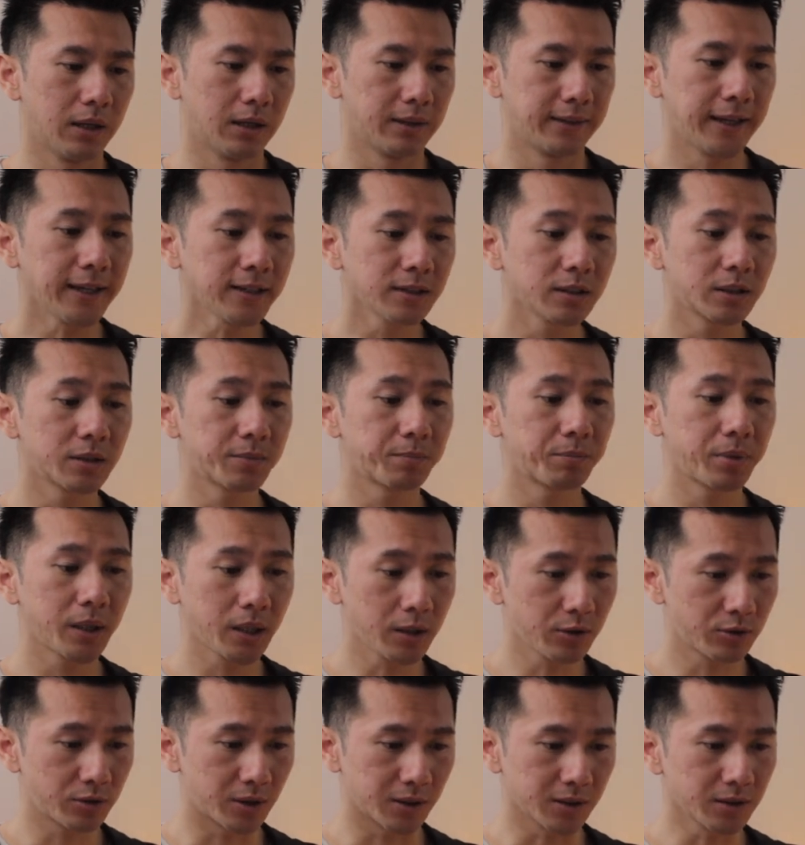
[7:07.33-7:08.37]
Next is
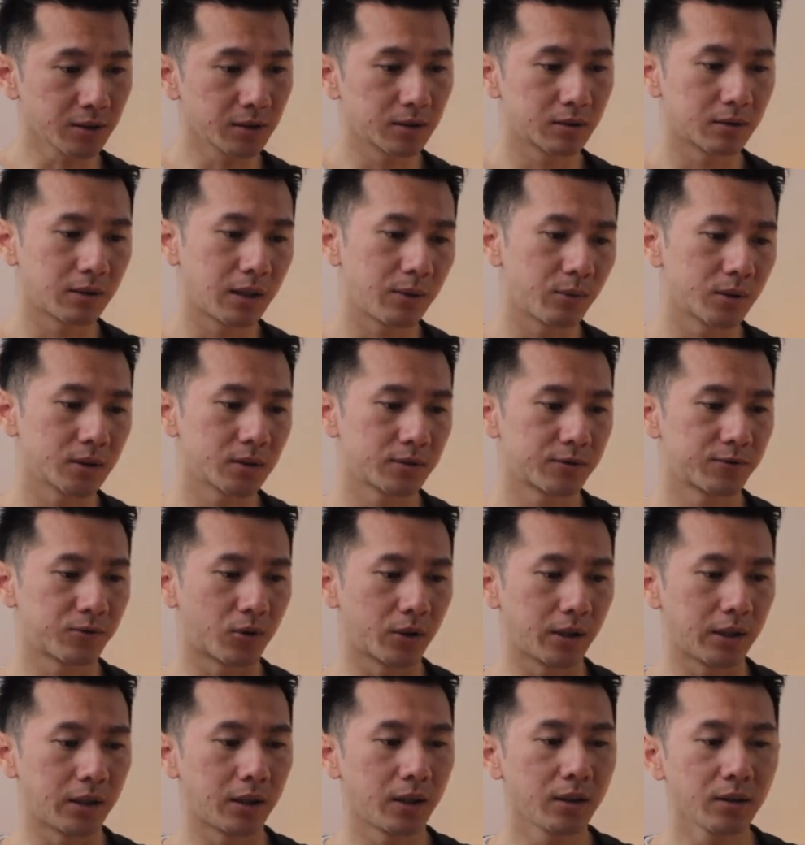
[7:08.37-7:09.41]
Pinterest. It was for
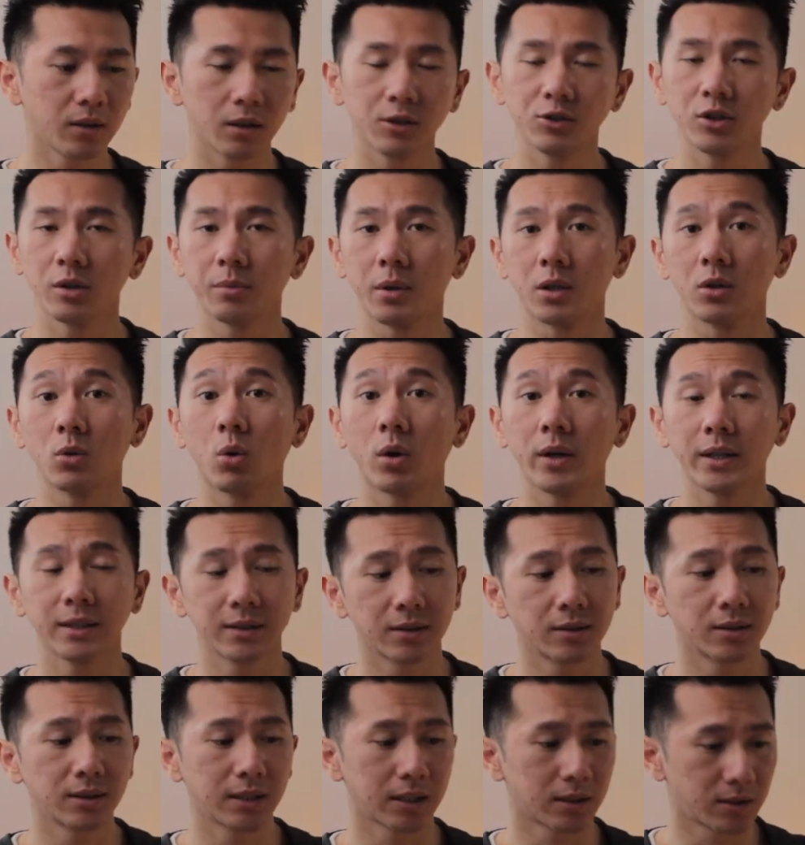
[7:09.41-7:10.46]
an internship in
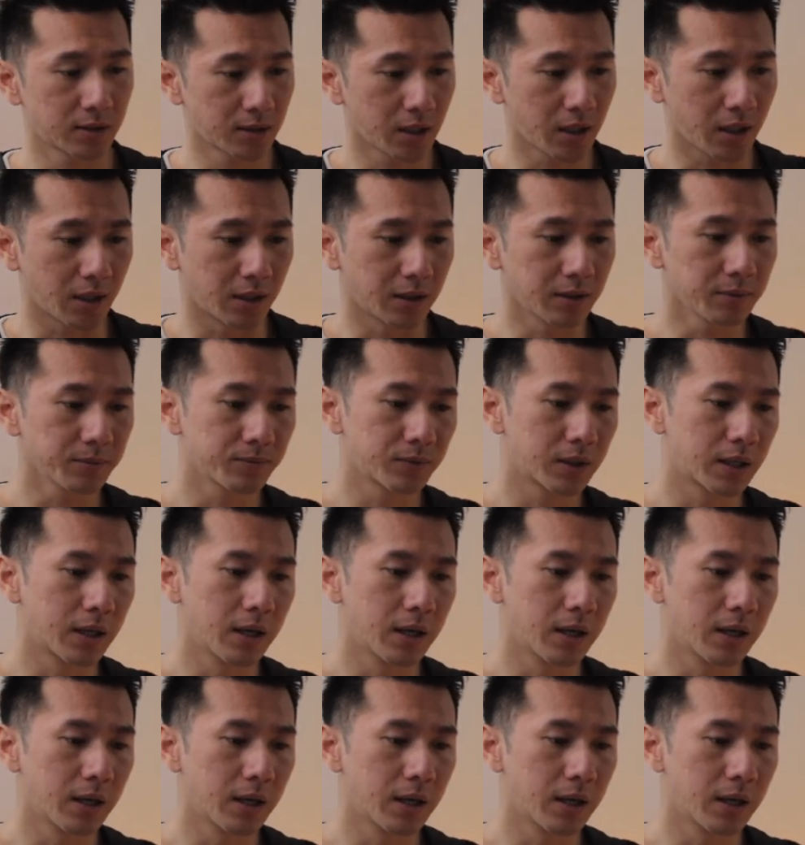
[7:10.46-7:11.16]
2016.